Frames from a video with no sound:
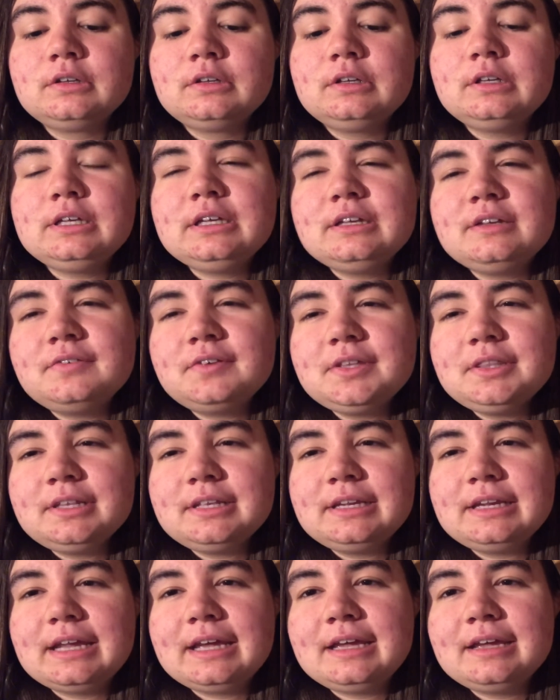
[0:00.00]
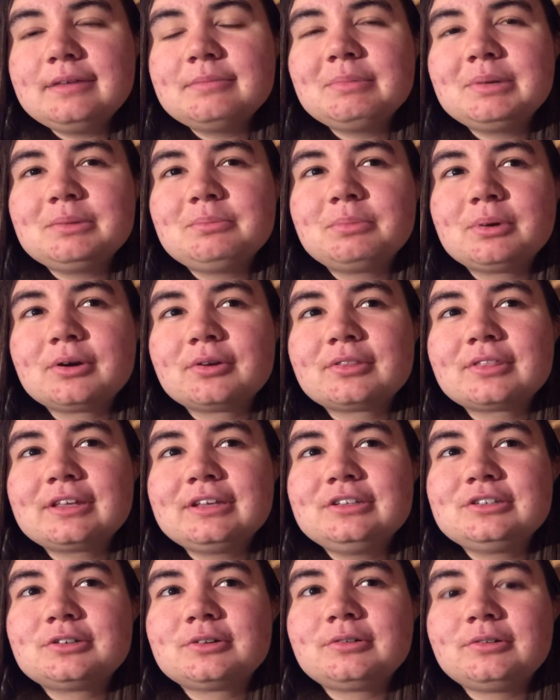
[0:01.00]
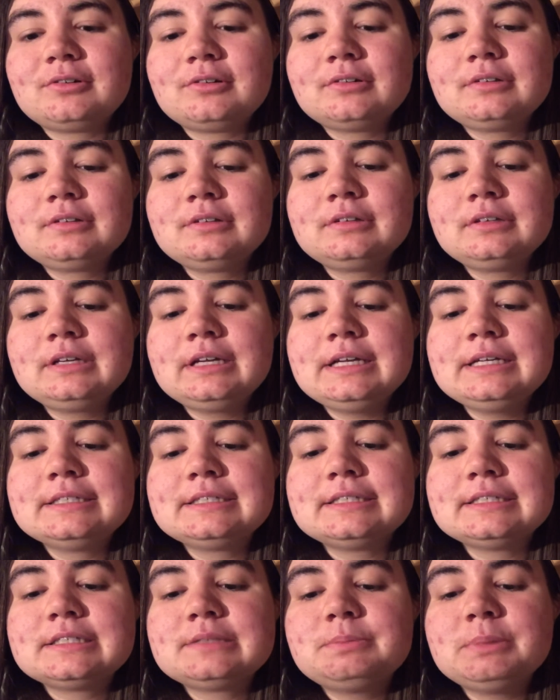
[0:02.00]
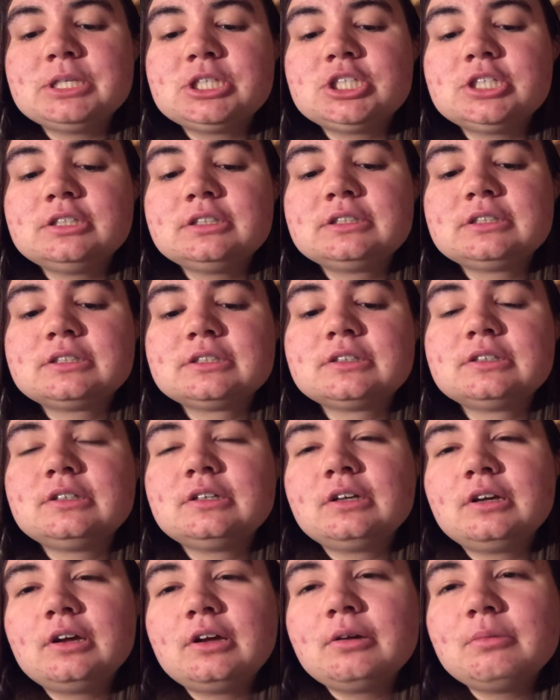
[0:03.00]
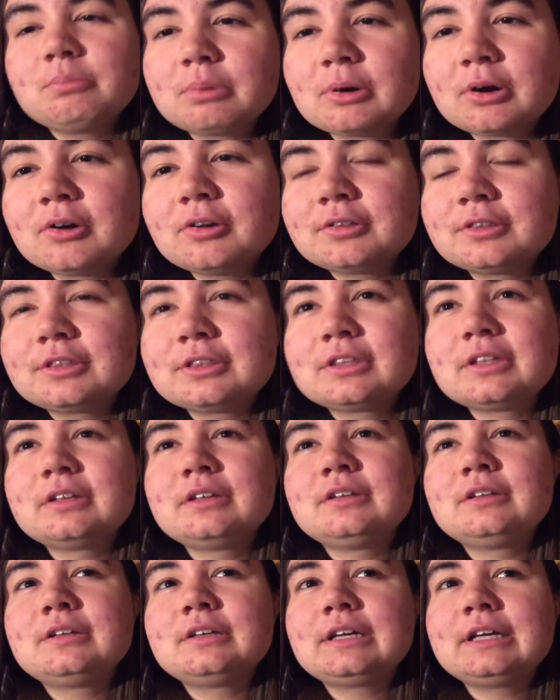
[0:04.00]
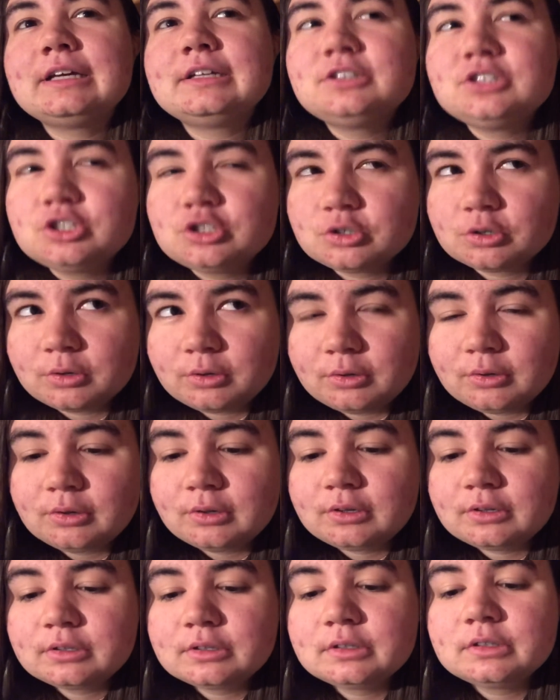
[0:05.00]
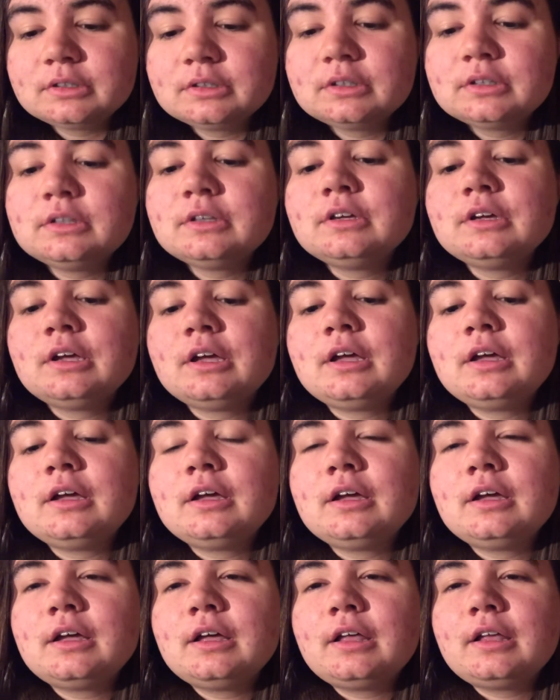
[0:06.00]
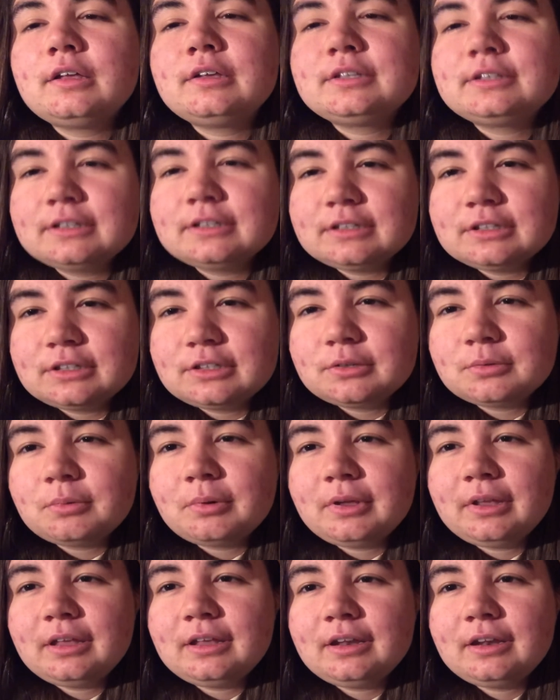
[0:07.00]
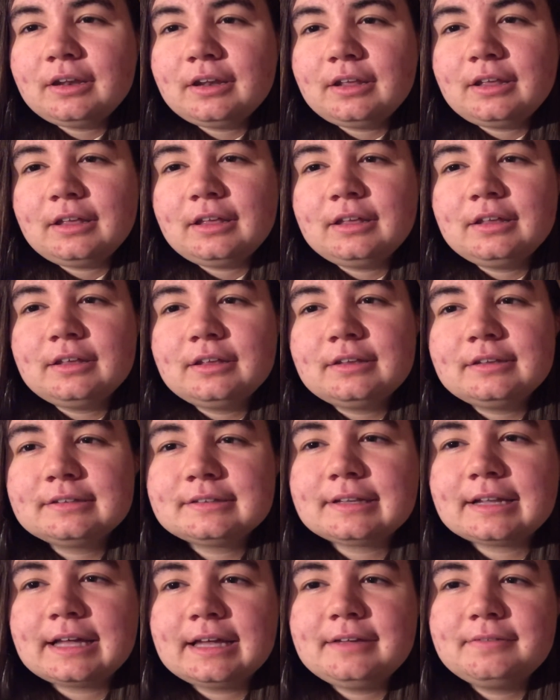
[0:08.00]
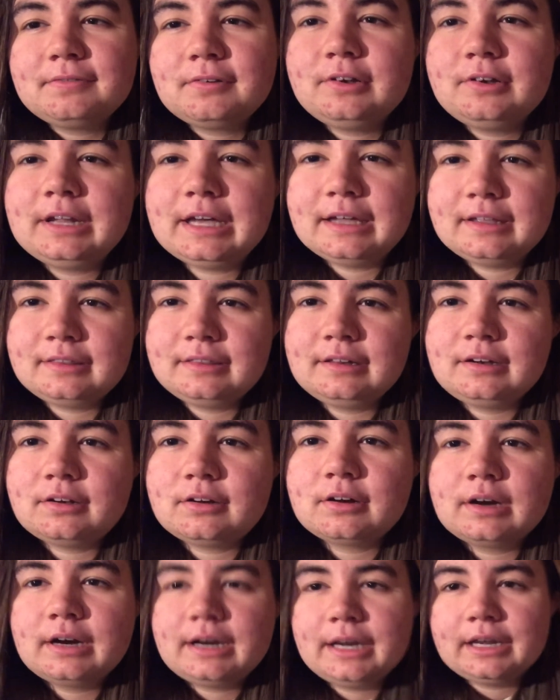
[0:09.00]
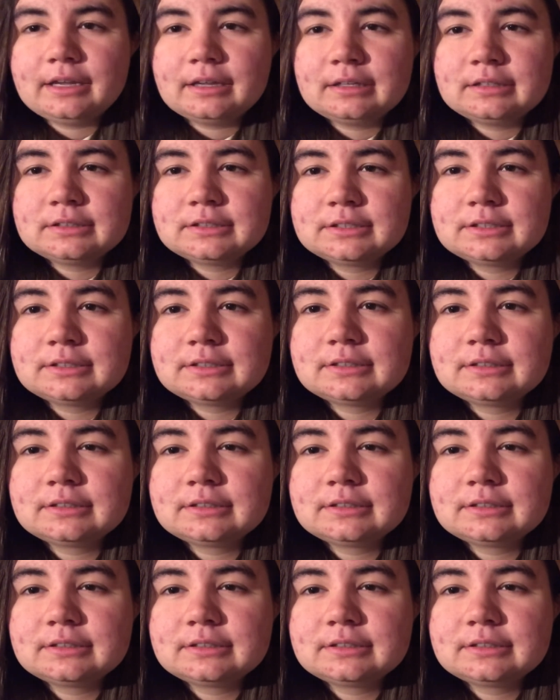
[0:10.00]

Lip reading: Even the name birth control is suspicious. Birth control. Since when is life or death in our hands?